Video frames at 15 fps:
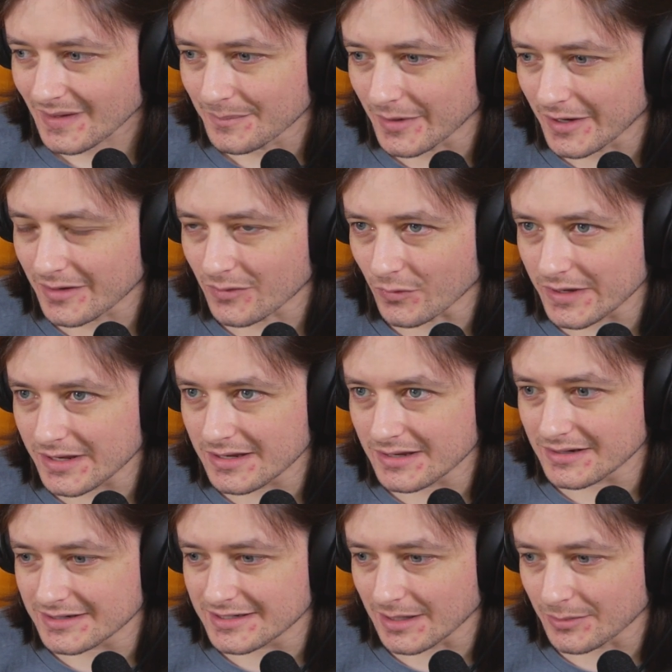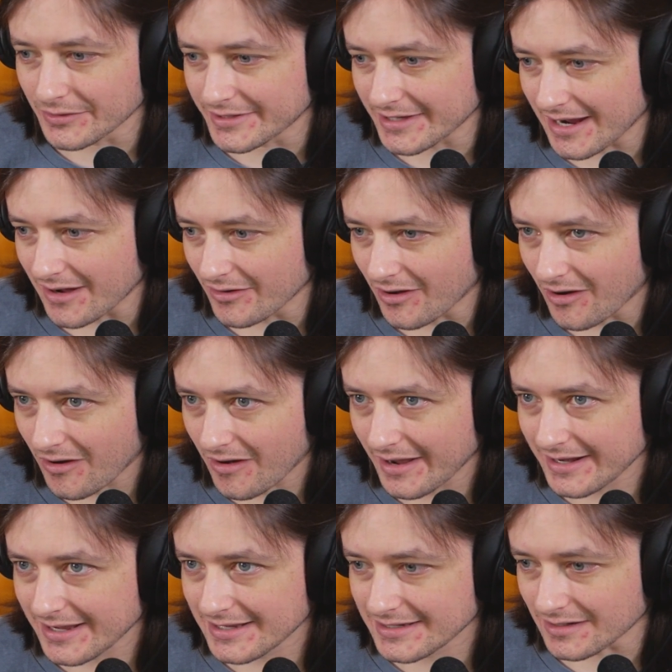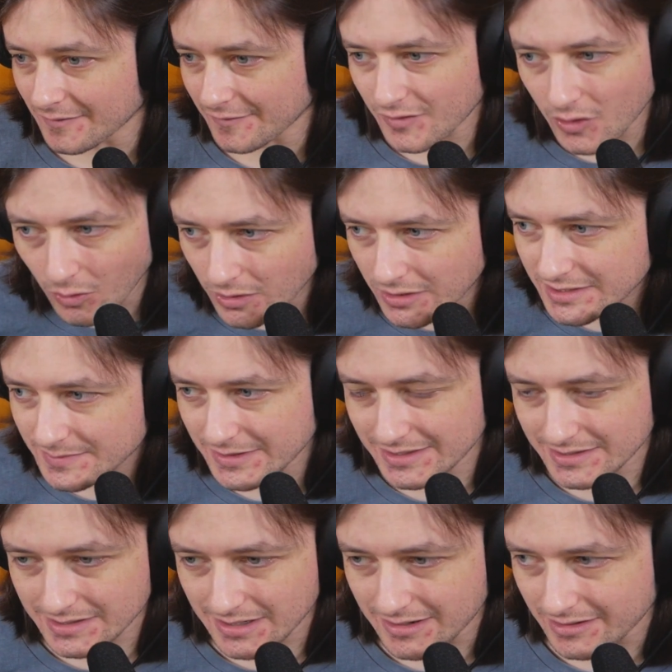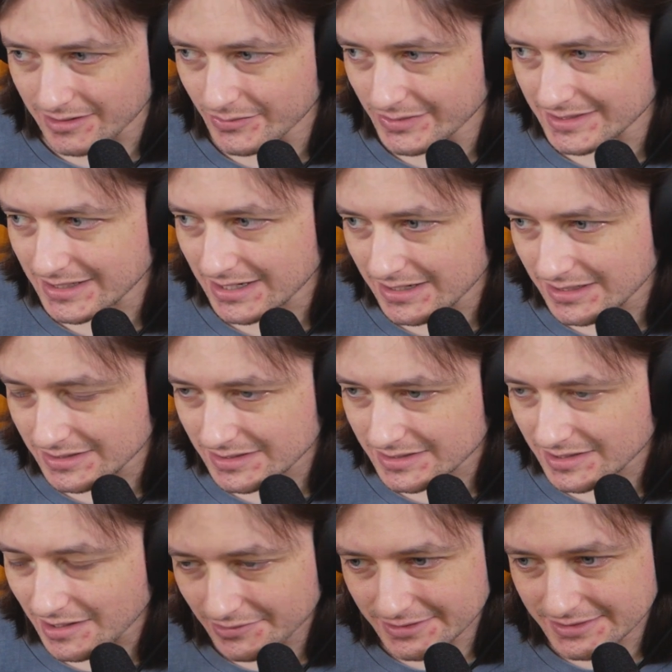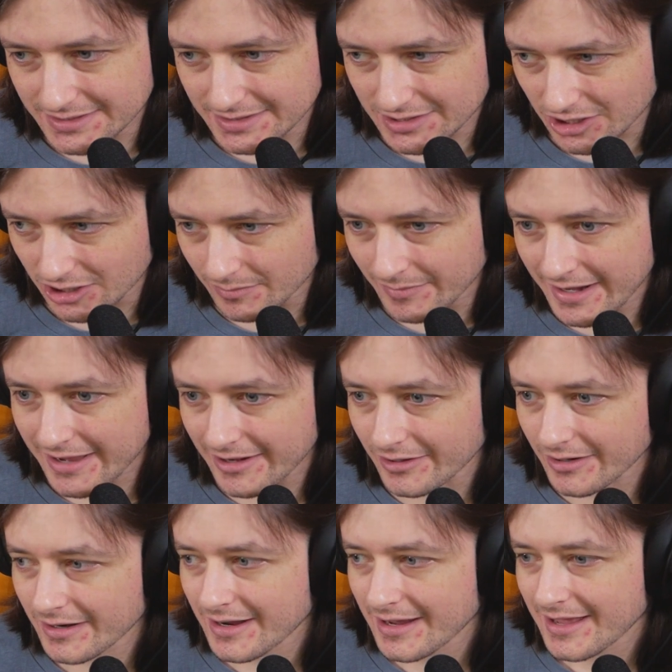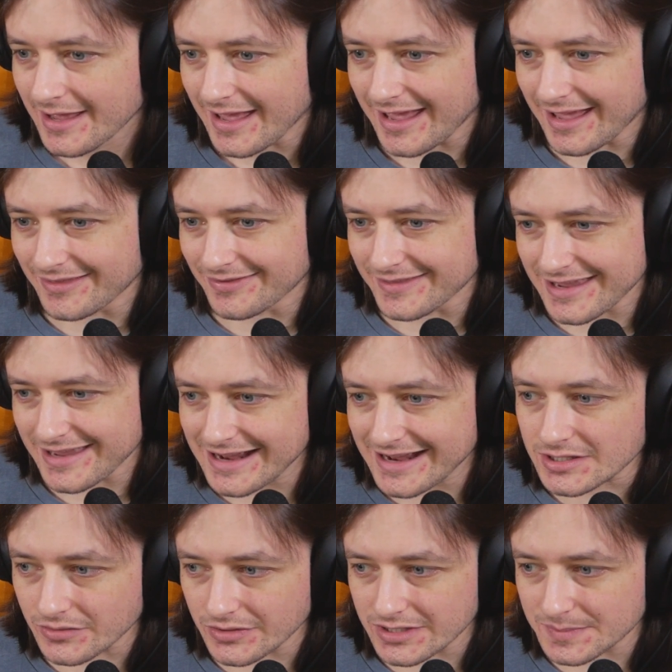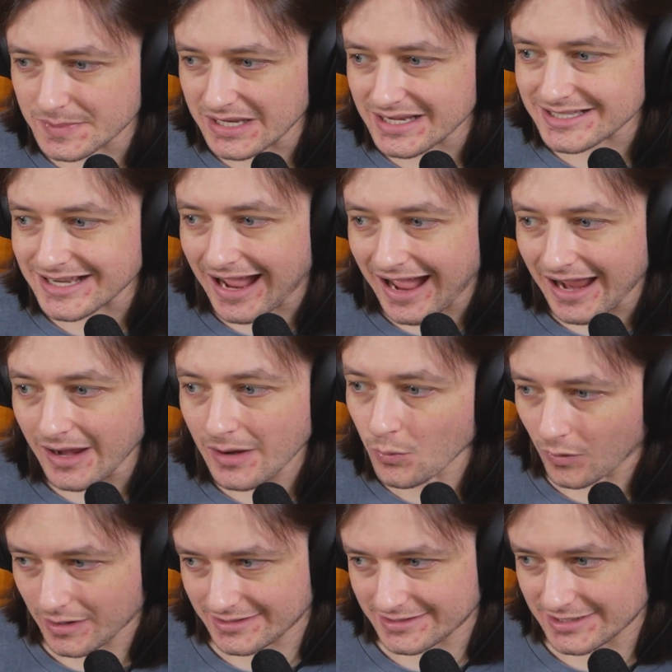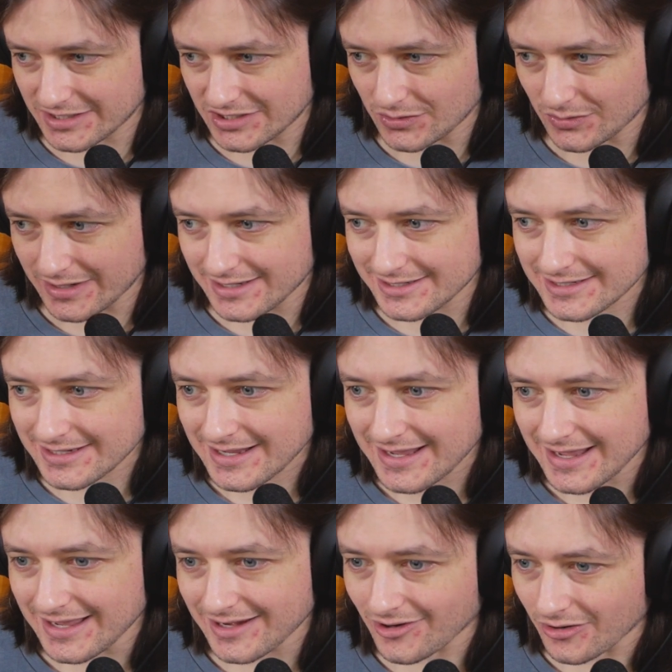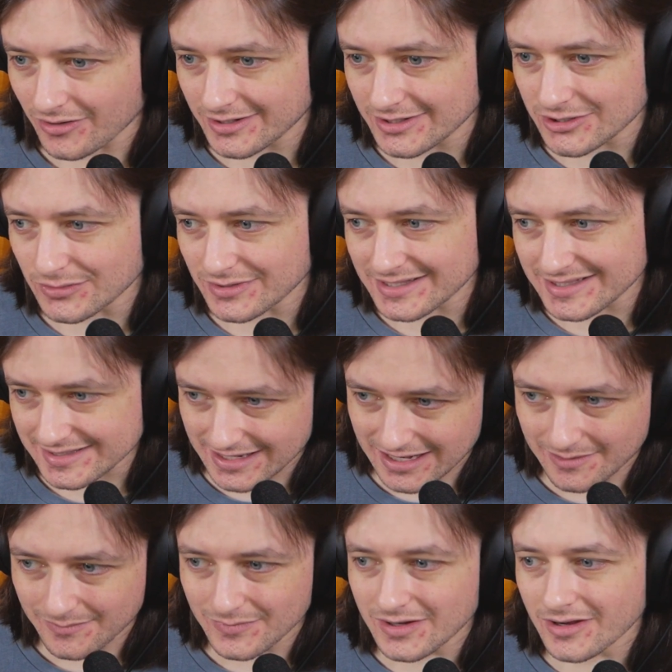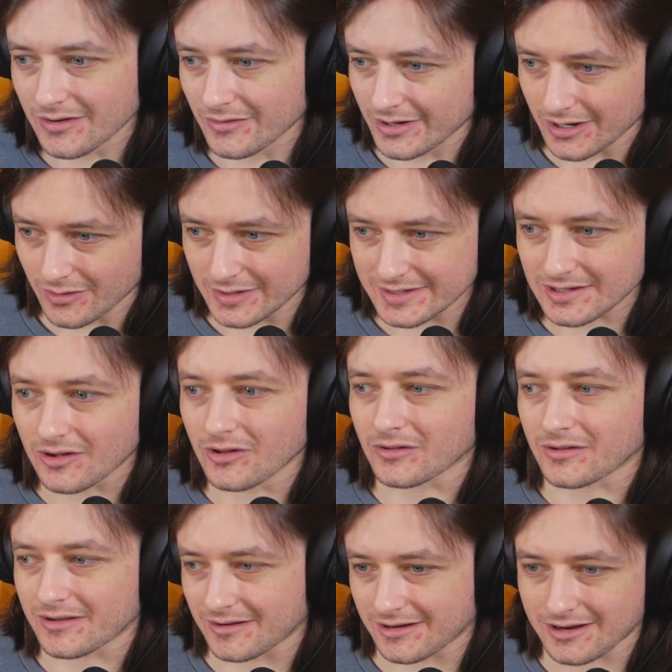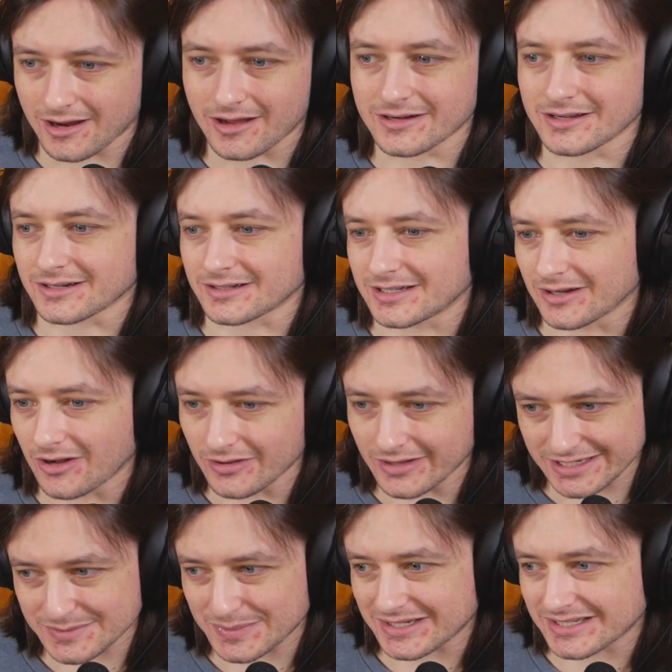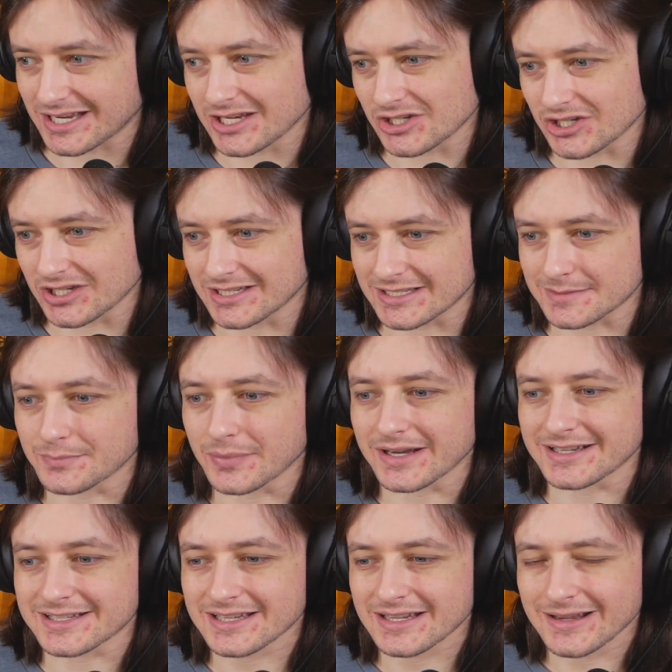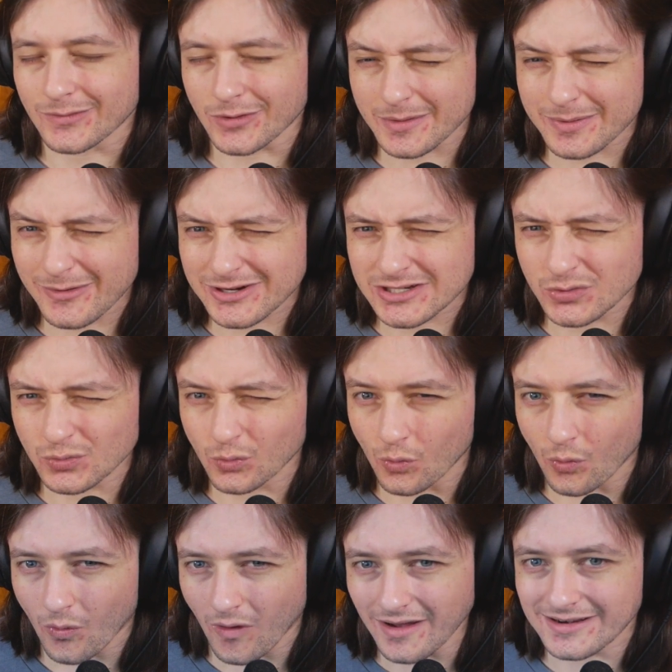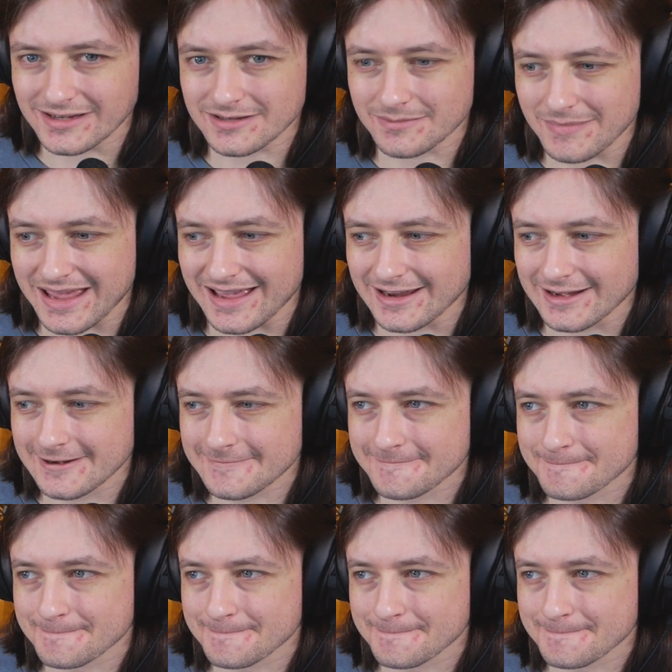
But we double down on it, of course, because Akko is a solid determinator. And the answer is because I want to do it. And aren't you the same? No, it's all conduct and all expectations. But what about what you want, man?